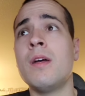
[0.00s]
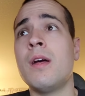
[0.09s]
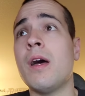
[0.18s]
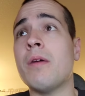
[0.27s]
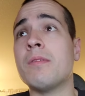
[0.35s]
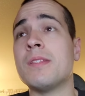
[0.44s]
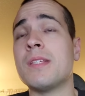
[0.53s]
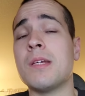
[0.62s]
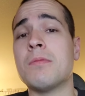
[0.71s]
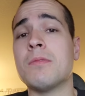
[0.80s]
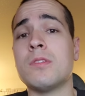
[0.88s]
I was
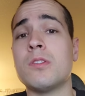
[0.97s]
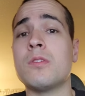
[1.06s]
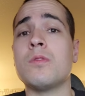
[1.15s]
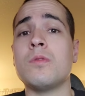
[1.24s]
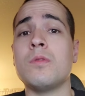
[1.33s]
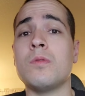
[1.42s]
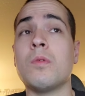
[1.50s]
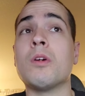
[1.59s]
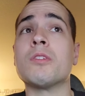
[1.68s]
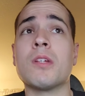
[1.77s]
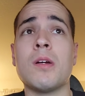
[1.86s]
able to
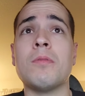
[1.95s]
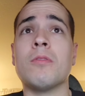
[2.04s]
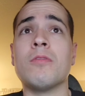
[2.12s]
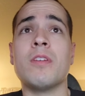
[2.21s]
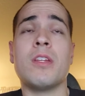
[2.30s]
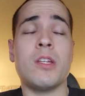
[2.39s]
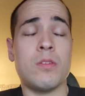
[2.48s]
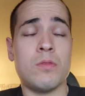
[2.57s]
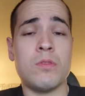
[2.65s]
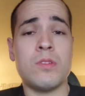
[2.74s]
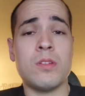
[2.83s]
watch a couple of
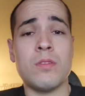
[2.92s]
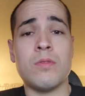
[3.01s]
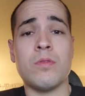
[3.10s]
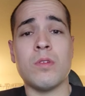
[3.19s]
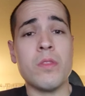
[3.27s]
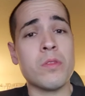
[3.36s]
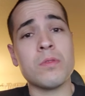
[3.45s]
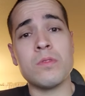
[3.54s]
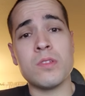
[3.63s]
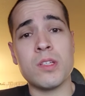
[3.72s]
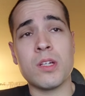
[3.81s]
videos of
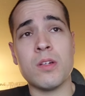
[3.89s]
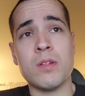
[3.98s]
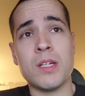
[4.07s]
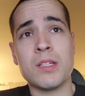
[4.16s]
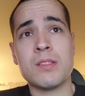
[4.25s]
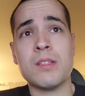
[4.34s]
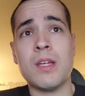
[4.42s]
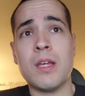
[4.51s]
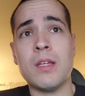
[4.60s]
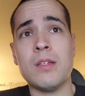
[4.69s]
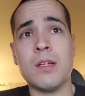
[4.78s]
run-throughs of the Codex,
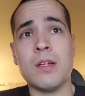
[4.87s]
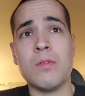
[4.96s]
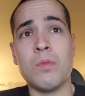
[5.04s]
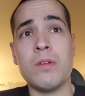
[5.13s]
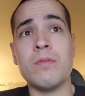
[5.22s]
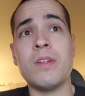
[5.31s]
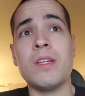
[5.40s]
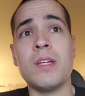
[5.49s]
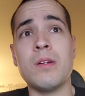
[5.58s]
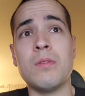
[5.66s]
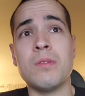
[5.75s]
and one
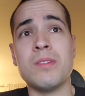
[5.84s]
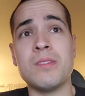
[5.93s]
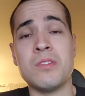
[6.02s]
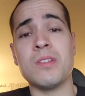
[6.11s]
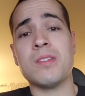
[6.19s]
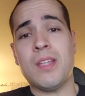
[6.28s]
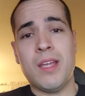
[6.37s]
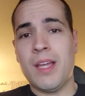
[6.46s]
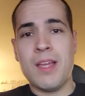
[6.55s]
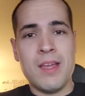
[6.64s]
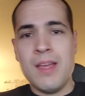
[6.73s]
video was just
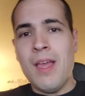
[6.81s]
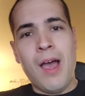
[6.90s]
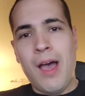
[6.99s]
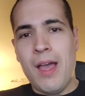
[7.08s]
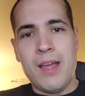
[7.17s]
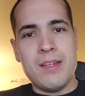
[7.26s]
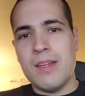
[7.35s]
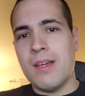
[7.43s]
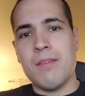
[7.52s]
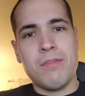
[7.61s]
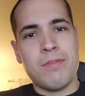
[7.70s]
like
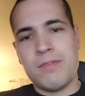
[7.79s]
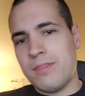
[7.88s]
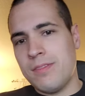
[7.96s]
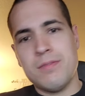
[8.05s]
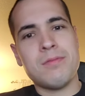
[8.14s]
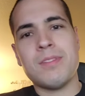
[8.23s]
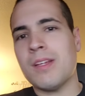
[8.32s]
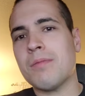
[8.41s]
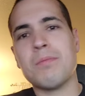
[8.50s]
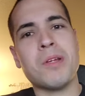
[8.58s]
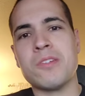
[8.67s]
high-def, like
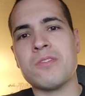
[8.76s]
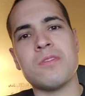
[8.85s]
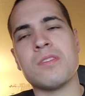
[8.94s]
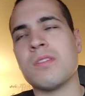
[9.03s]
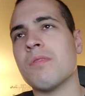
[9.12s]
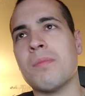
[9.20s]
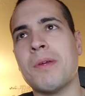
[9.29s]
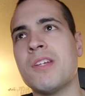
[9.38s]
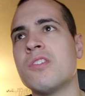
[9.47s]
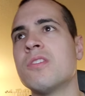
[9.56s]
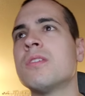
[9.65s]
pictures of the
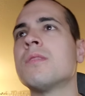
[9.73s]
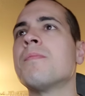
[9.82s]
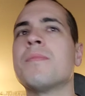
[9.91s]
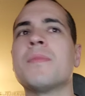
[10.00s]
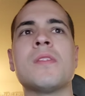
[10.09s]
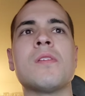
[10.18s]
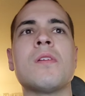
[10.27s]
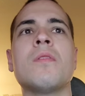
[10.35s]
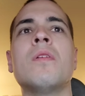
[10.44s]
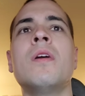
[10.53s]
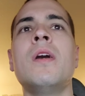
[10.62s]
pages.
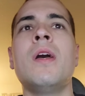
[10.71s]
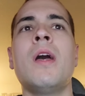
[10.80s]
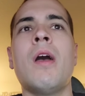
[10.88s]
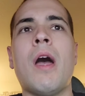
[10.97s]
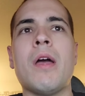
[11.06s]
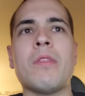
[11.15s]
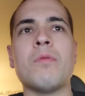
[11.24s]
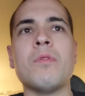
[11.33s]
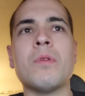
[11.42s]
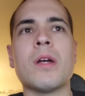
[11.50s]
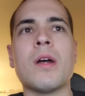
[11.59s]
So I
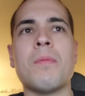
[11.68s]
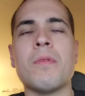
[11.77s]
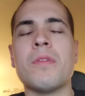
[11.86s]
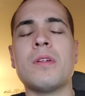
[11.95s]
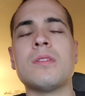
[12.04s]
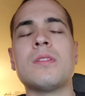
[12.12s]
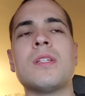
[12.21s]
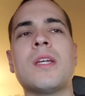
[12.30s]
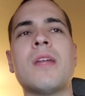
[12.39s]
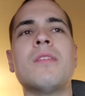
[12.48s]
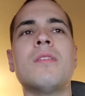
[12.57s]
threw a couple things
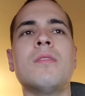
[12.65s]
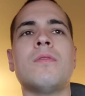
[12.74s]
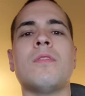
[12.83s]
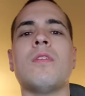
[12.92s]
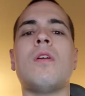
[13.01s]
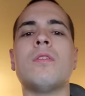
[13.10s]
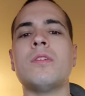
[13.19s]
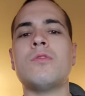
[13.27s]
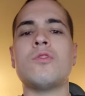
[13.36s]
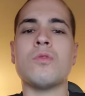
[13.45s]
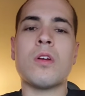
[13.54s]
together for all you
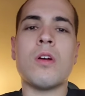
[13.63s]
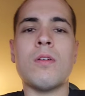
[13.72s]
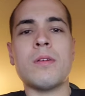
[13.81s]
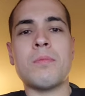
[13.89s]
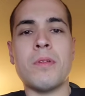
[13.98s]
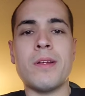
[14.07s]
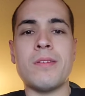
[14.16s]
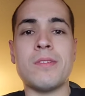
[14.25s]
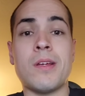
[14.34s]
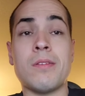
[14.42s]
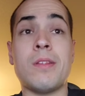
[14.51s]
Drukhari
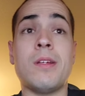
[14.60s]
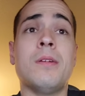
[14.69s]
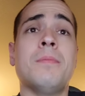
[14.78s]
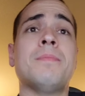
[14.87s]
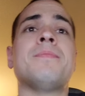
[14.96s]
players out there.